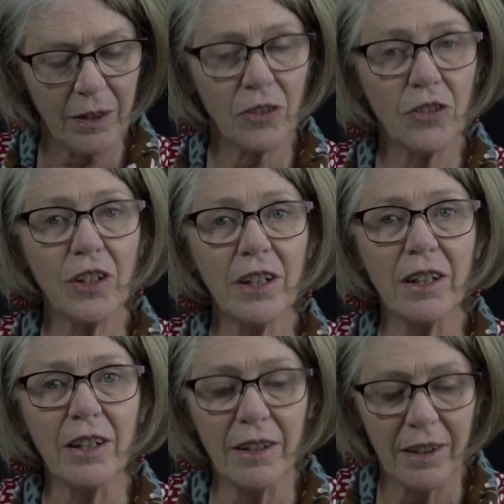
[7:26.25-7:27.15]

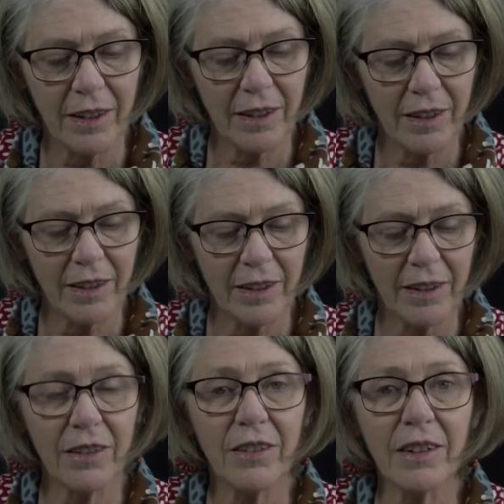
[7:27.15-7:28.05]
Chinky
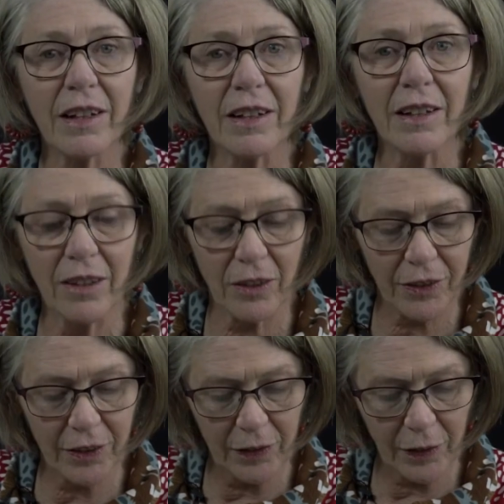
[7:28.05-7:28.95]
suddenly
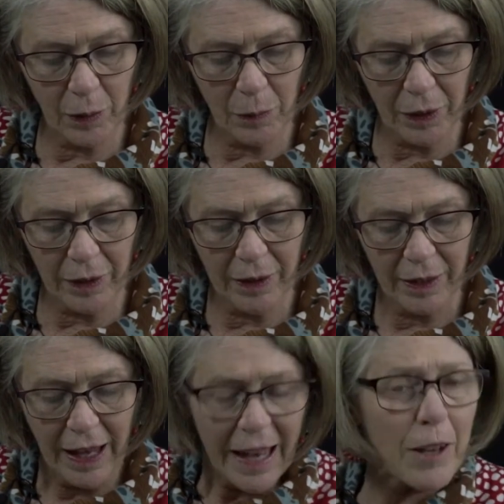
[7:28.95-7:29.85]
lost his temper.
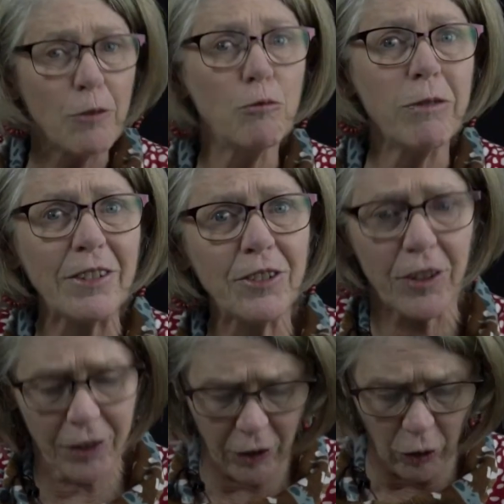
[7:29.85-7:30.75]
He rushed
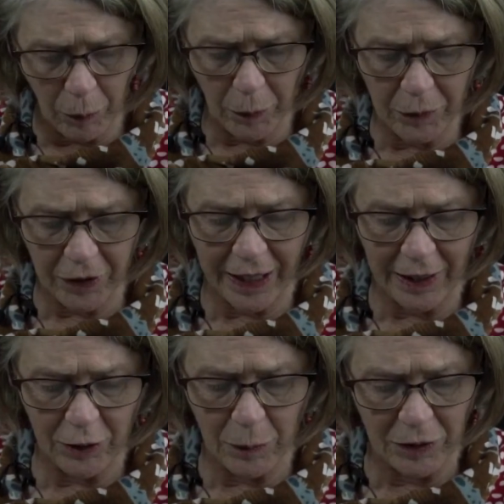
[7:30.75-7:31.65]
at the goblin to
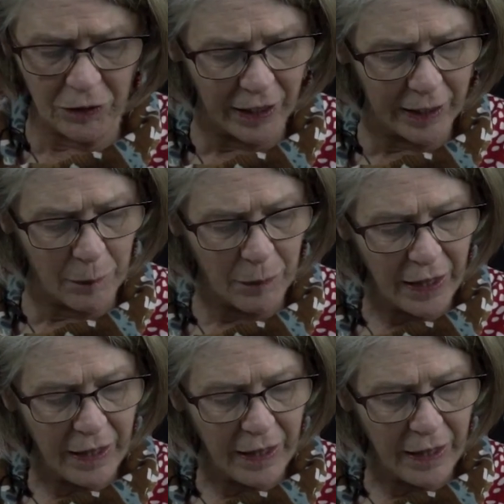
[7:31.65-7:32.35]
catch him and shake him.